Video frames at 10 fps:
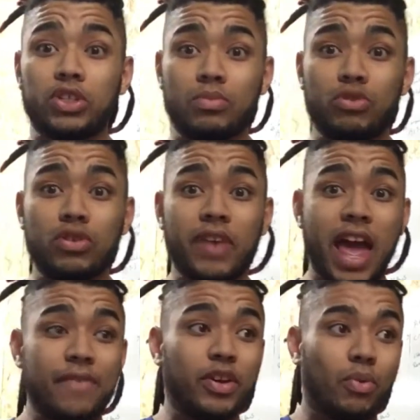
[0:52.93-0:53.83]
to move a
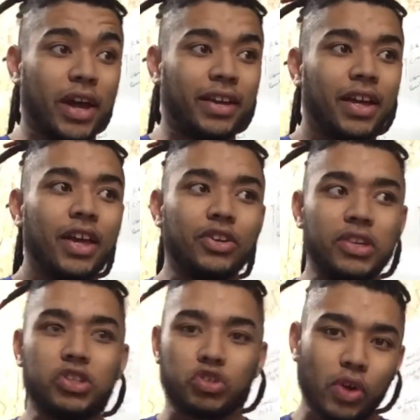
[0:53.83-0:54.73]
heavier weight, you
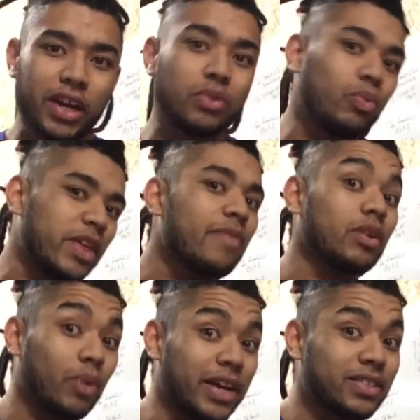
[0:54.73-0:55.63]
need to train with heavier
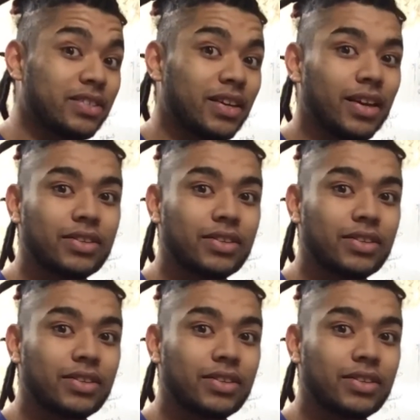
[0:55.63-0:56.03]
weights.